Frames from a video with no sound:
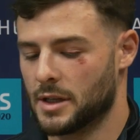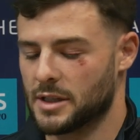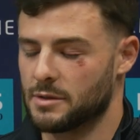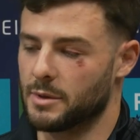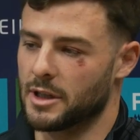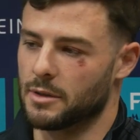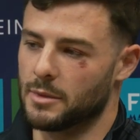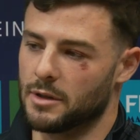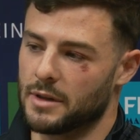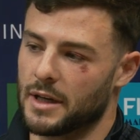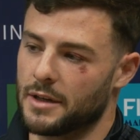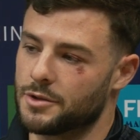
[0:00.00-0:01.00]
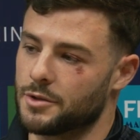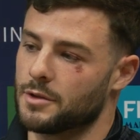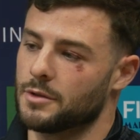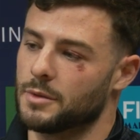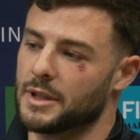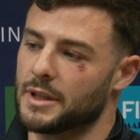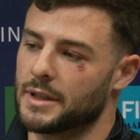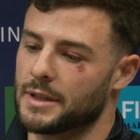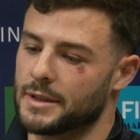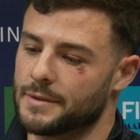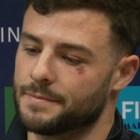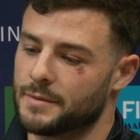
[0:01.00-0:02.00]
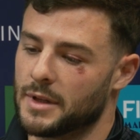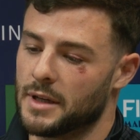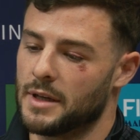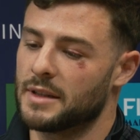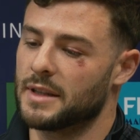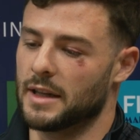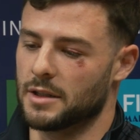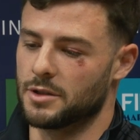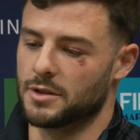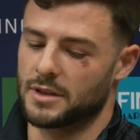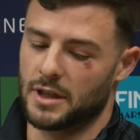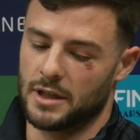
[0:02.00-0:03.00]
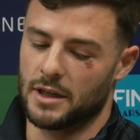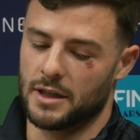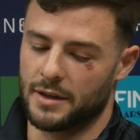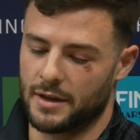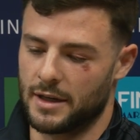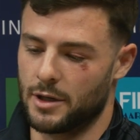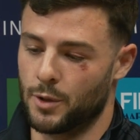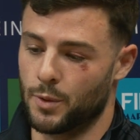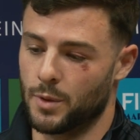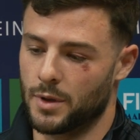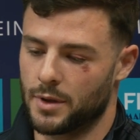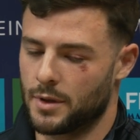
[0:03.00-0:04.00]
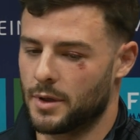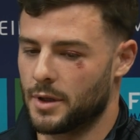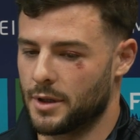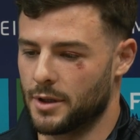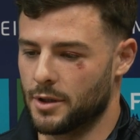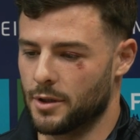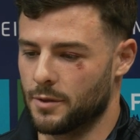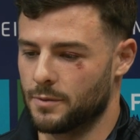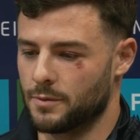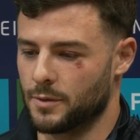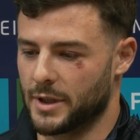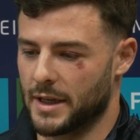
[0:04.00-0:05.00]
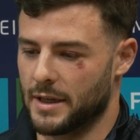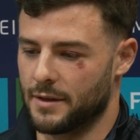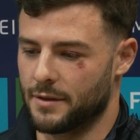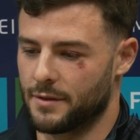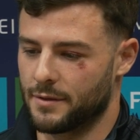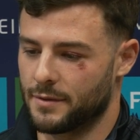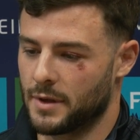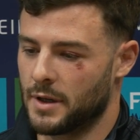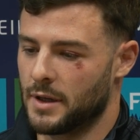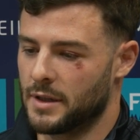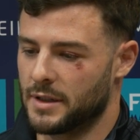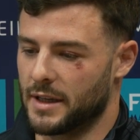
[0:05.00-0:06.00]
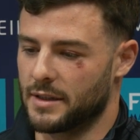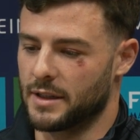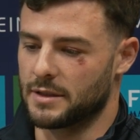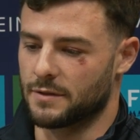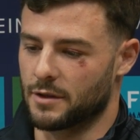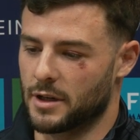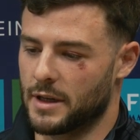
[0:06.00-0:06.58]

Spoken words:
speak about that during the week, and that'll just highlight how we can't take things for